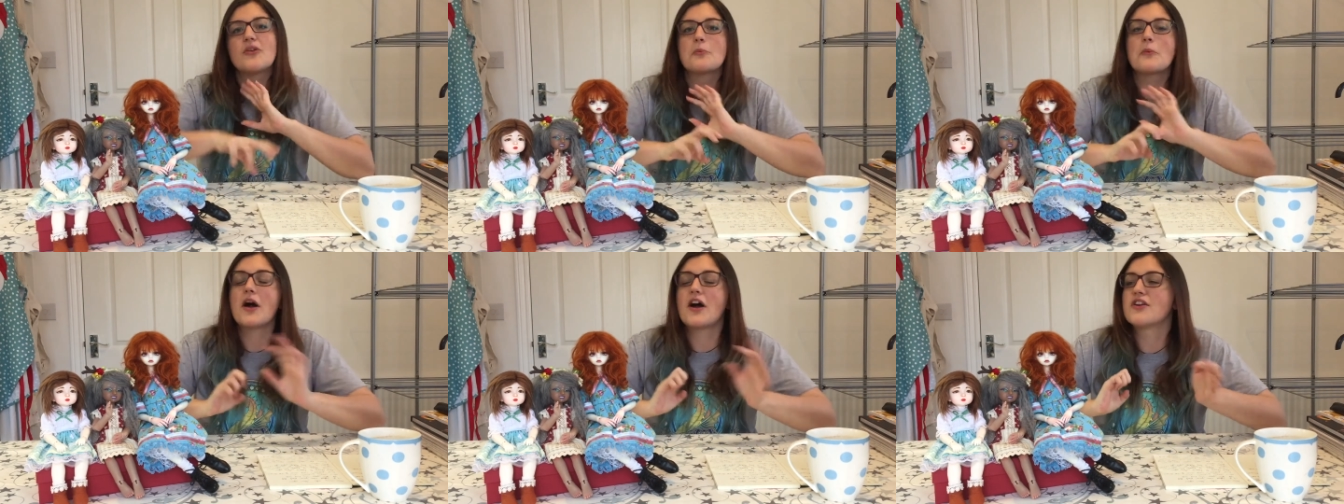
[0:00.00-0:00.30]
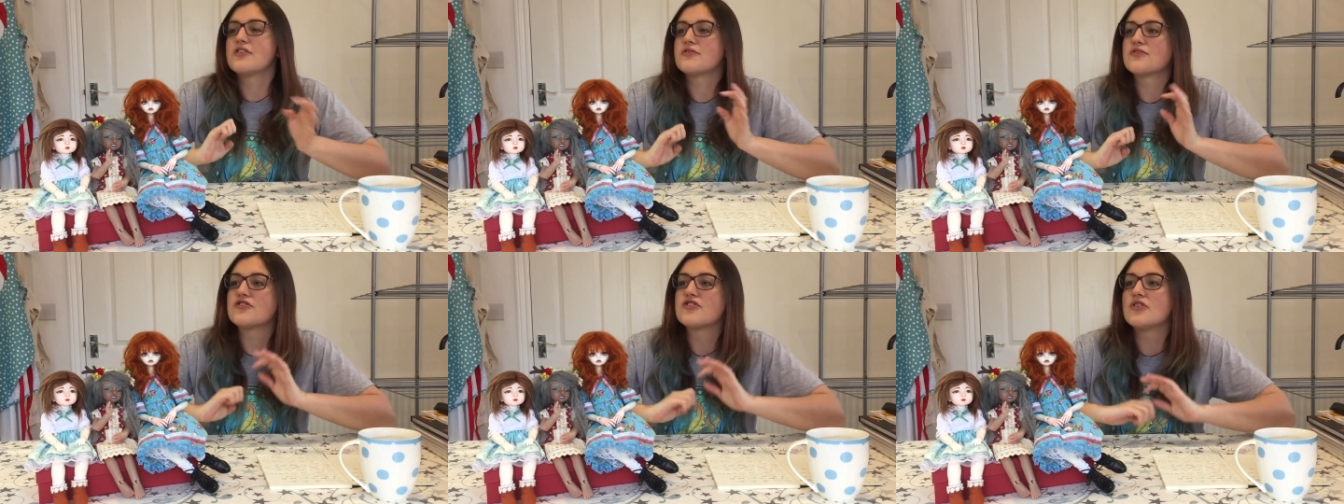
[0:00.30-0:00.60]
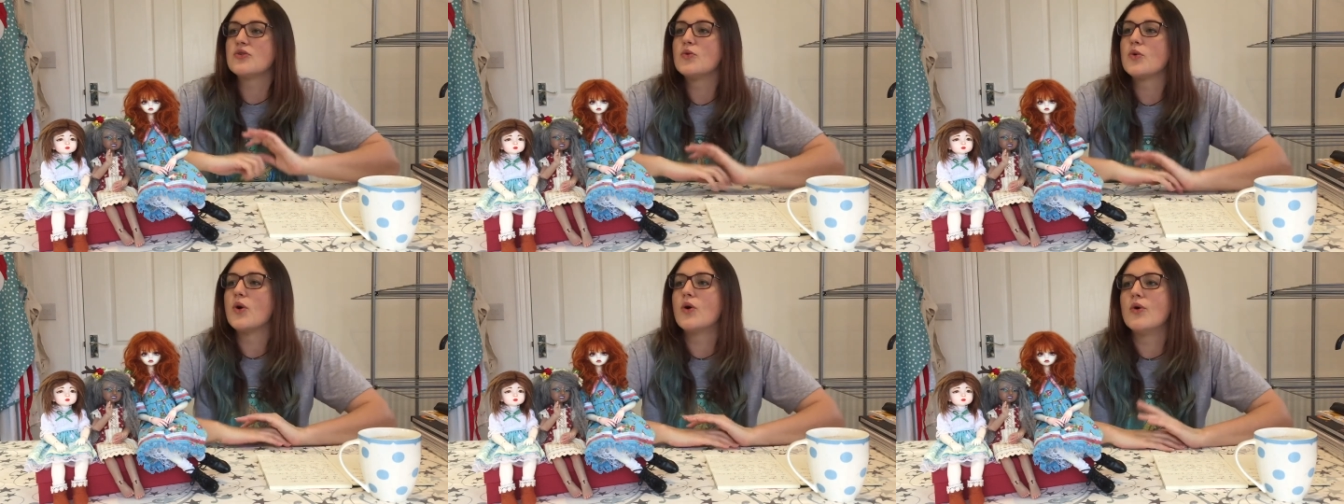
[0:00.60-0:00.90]
some kind of
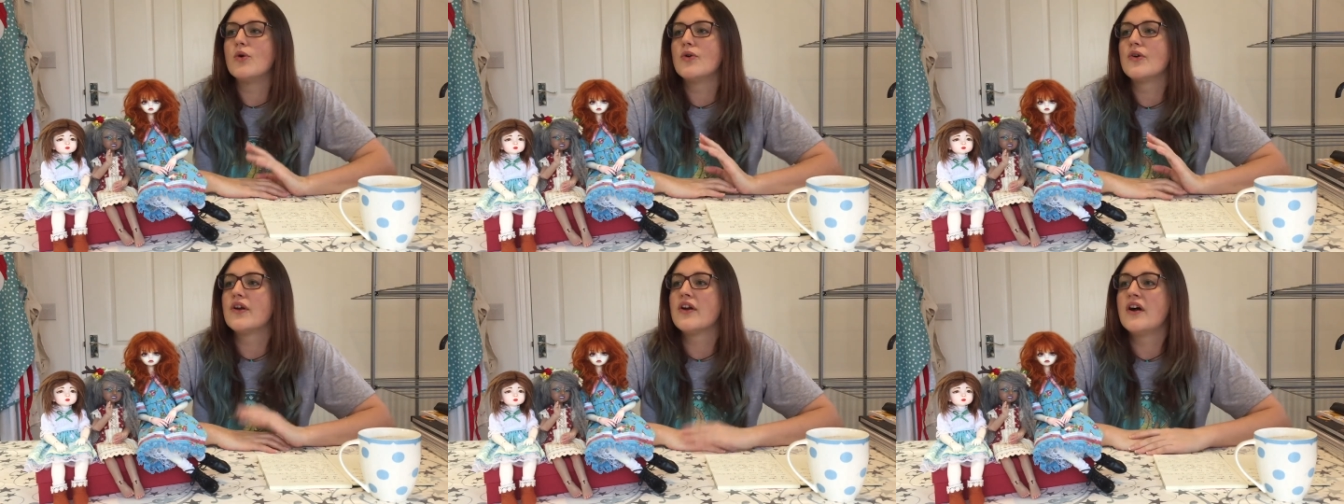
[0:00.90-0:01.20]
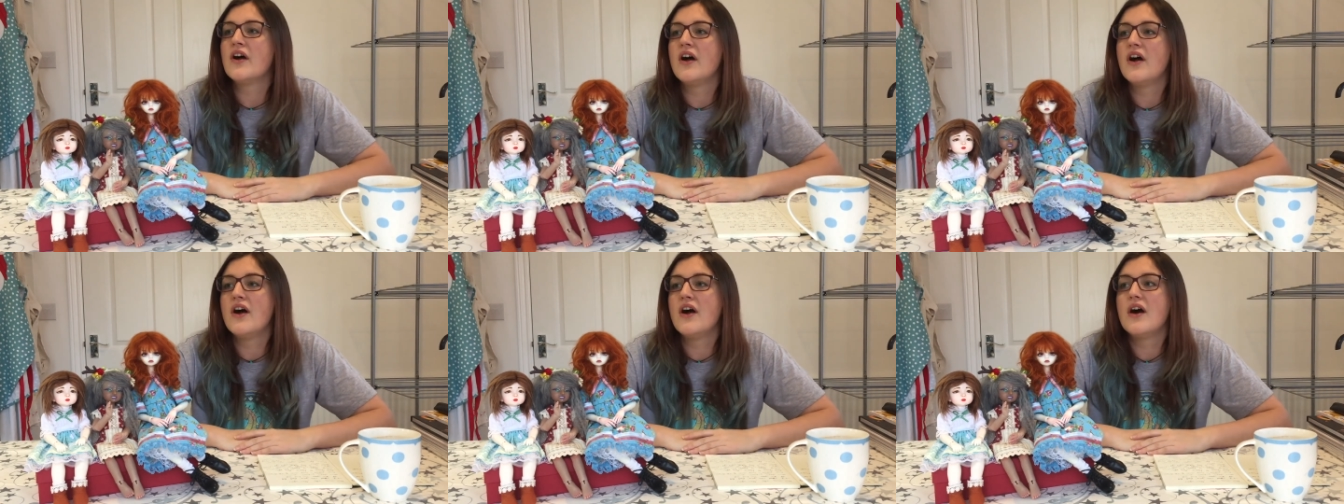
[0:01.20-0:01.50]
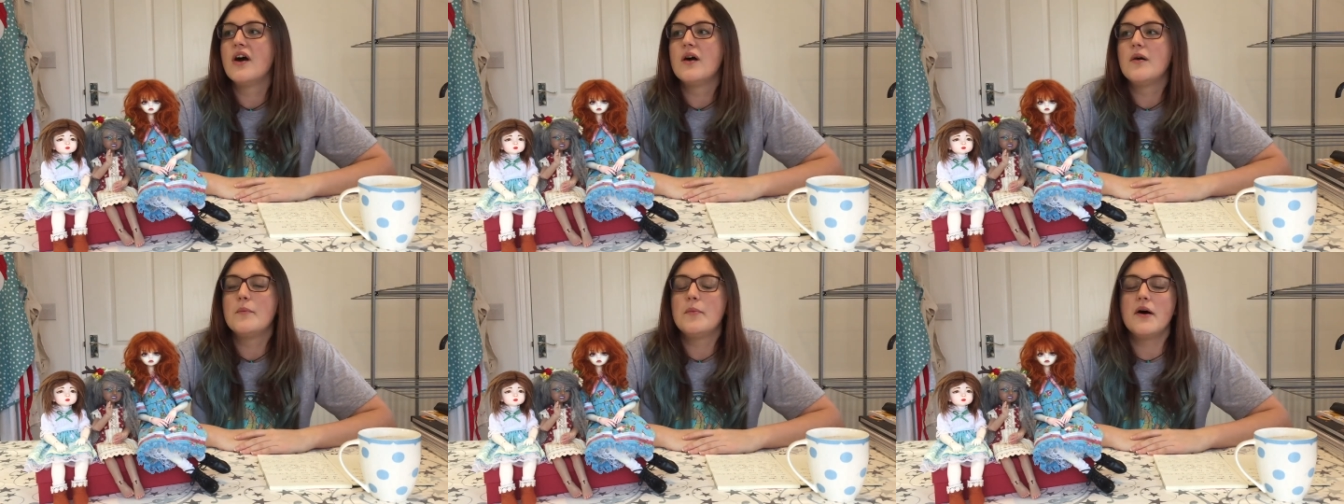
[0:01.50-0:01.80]
shoehorn,
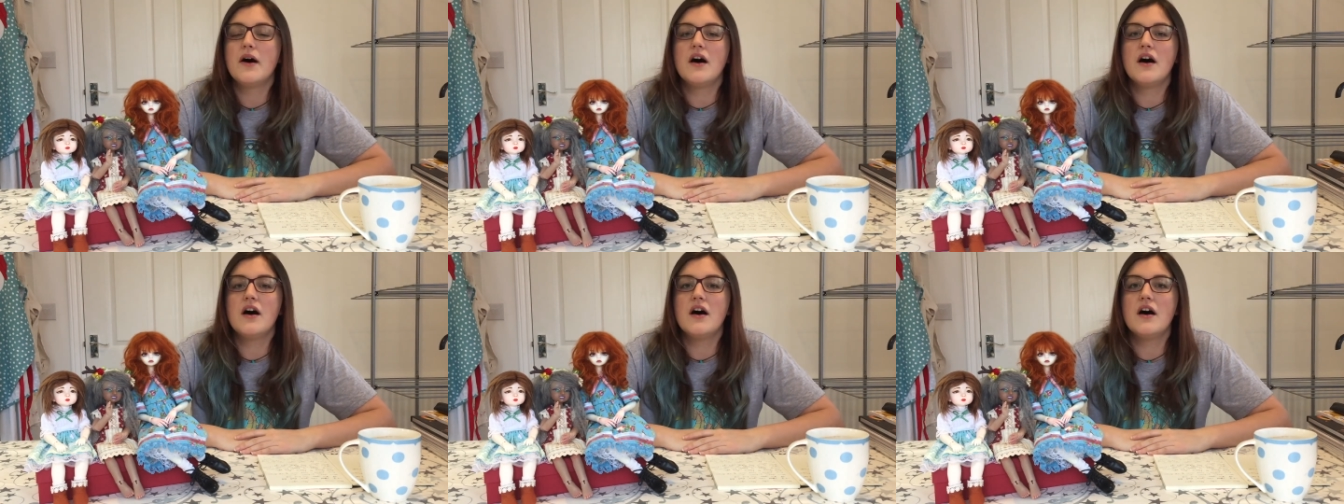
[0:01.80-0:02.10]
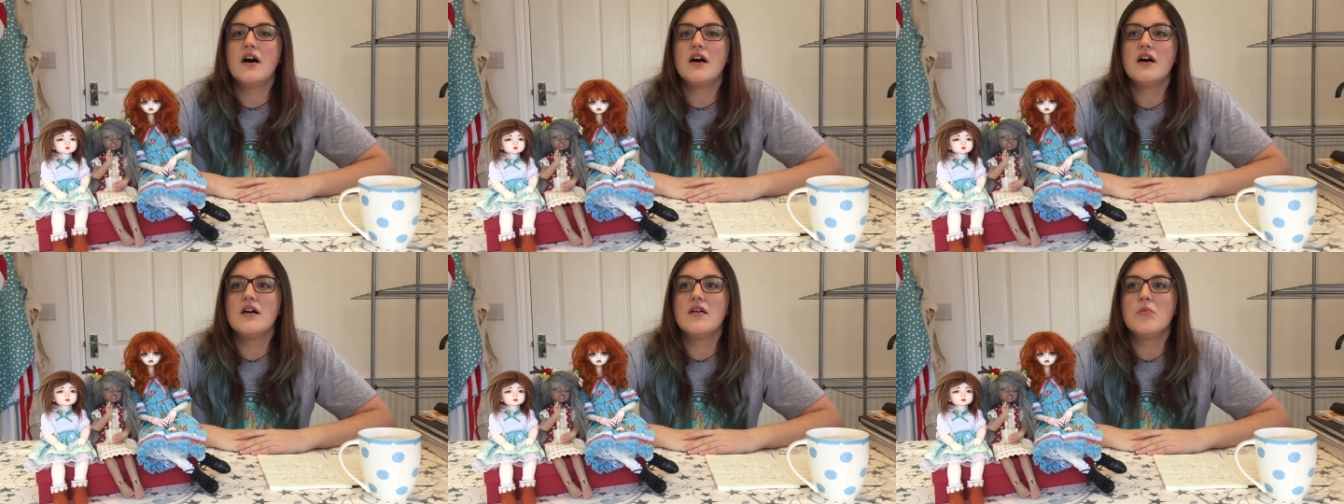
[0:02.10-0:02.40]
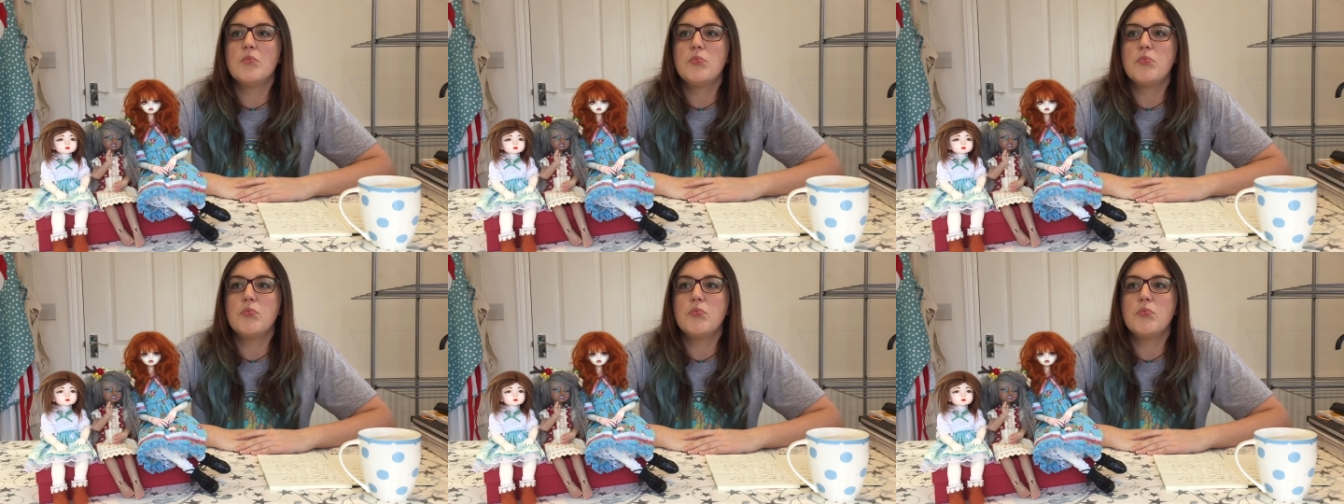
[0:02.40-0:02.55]
but